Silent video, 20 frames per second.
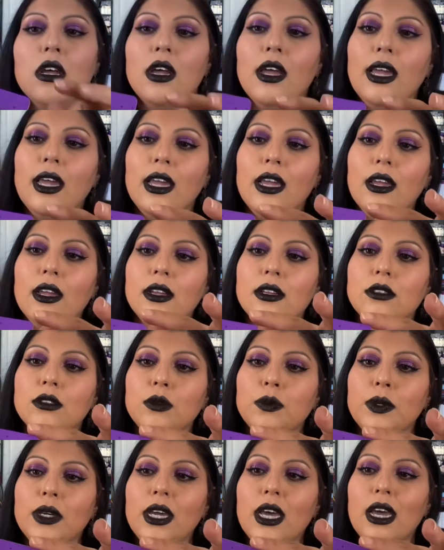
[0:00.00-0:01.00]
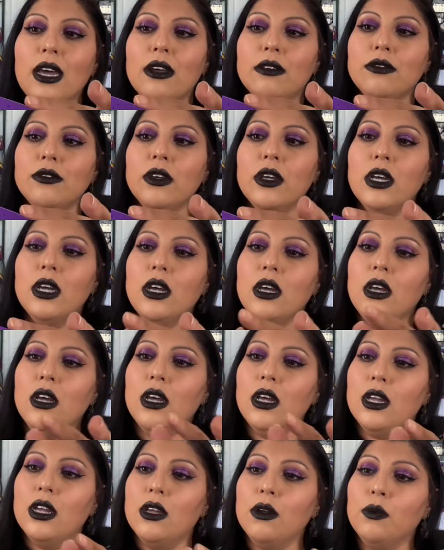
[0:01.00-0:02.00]
and we have
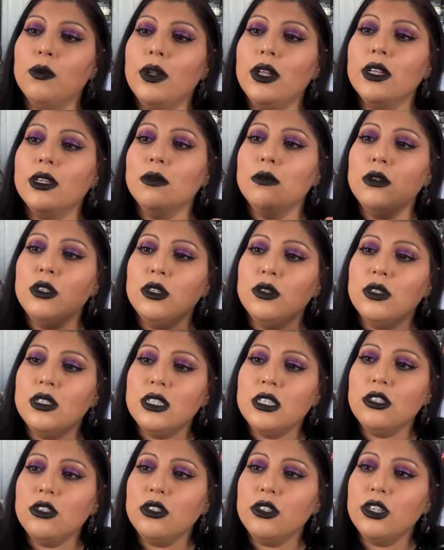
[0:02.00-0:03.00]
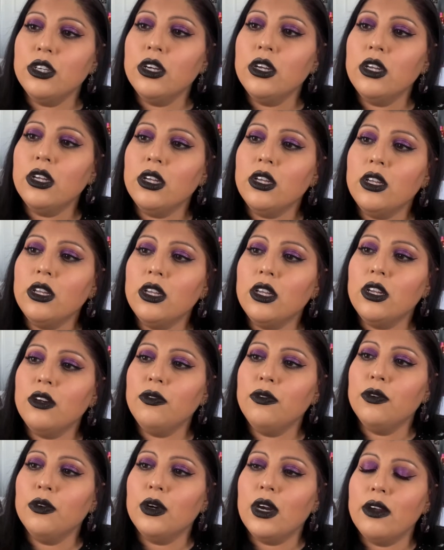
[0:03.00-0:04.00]
Welcome to Sisterhood,
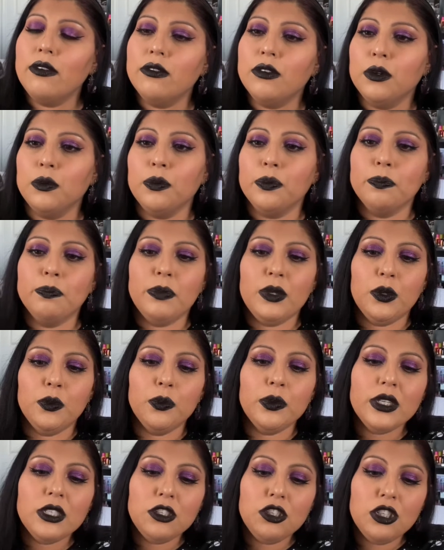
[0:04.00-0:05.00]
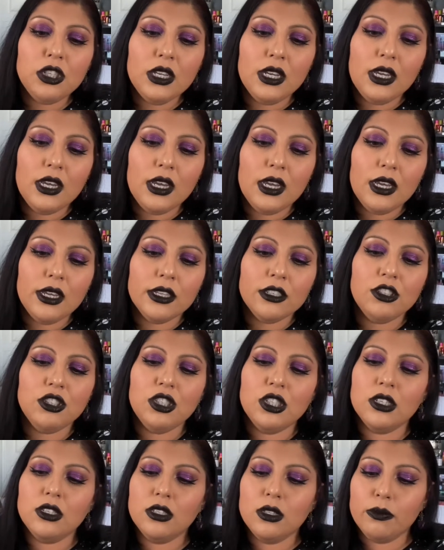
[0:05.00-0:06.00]
Forever Bewitching, It's
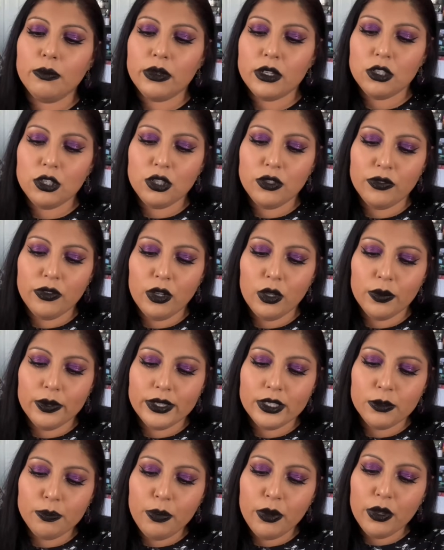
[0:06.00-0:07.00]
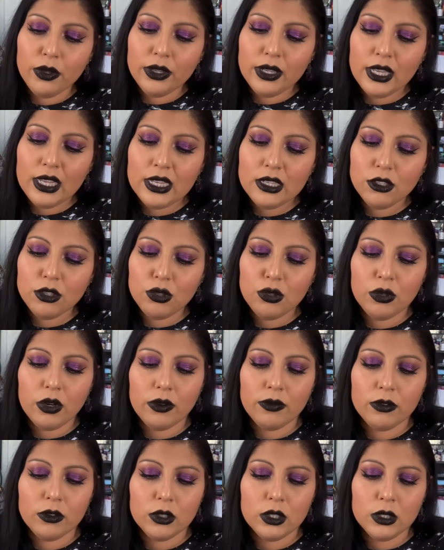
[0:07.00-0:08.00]
Just a Bunch of Hocus Pocus,
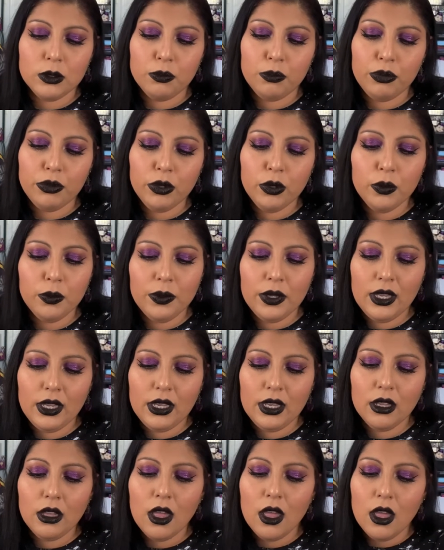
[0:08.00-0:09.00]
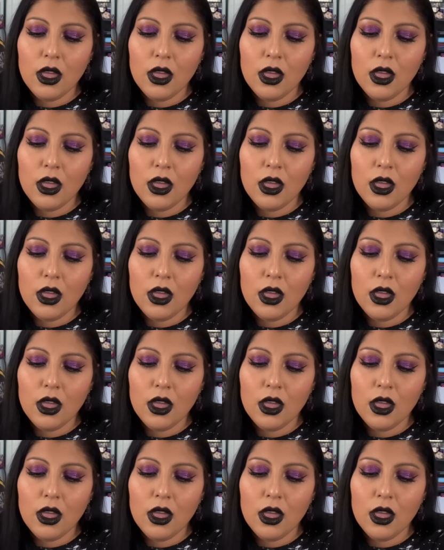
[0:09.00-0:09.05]
Trouble is Brewing,